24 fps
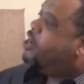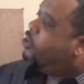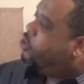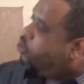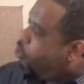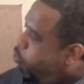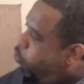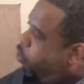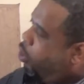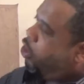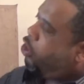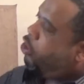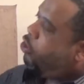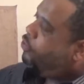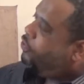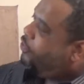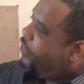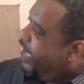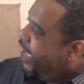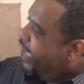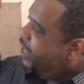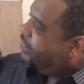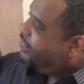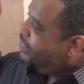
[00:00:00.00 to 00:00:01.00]
the world
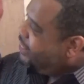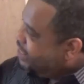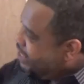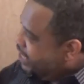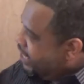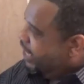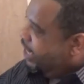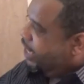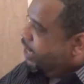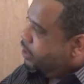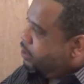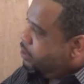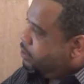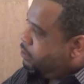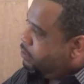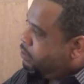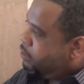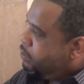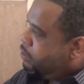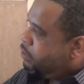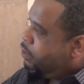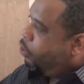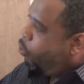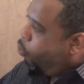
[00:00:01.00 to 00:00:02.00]
that then
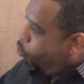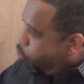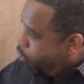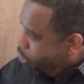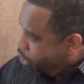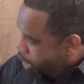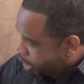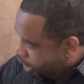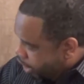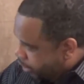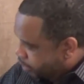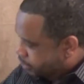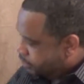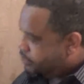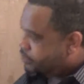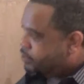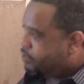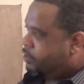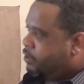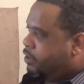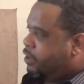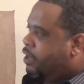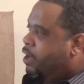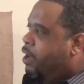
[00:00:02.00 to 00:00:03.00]
was,
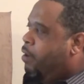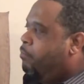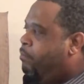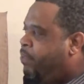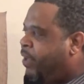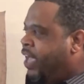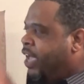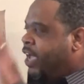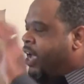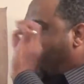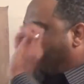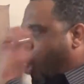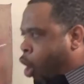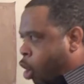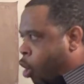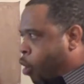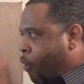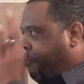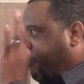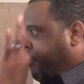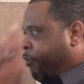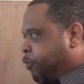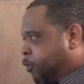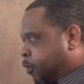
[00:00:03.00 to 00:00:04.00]
being
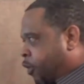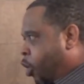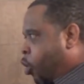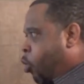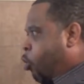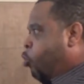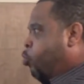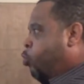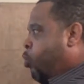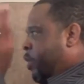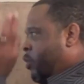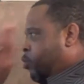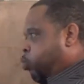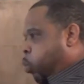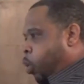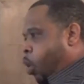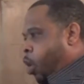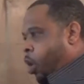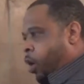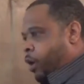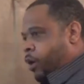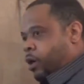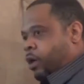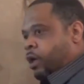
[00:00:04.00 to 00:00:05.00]
overflowed with
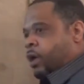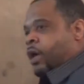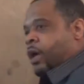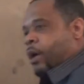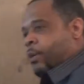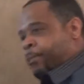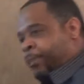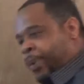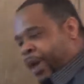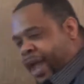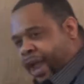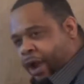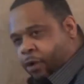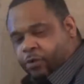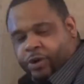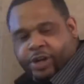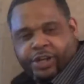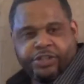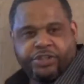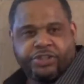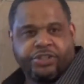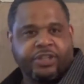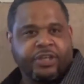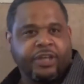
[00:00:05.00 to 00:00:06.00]
water,
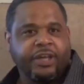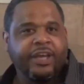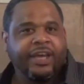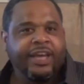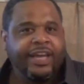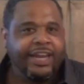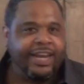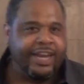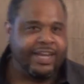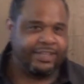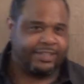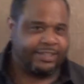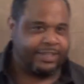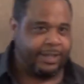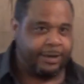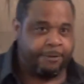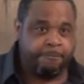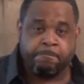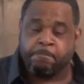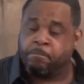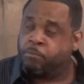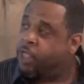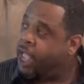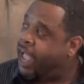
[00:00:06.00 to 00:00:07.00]
perished. Listen,
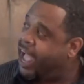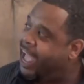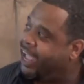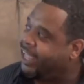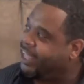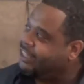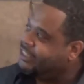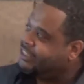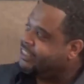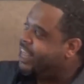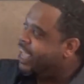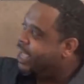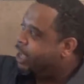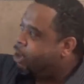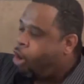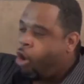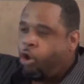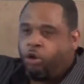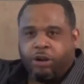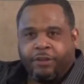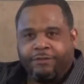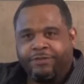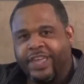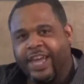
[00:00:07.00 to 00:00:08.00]
I can take
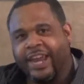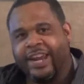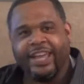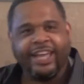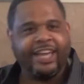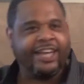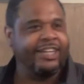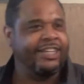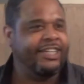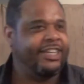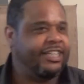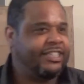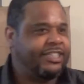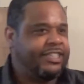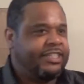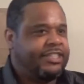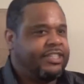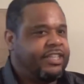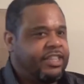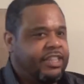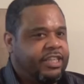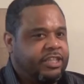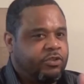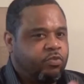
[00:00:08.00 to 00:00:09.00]
all of that and condense it
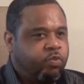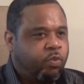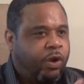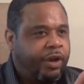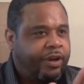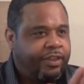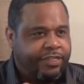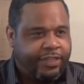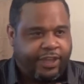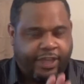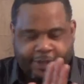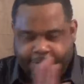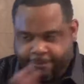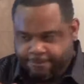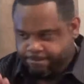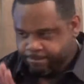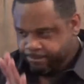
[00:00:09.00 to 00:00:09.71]
to this one thing.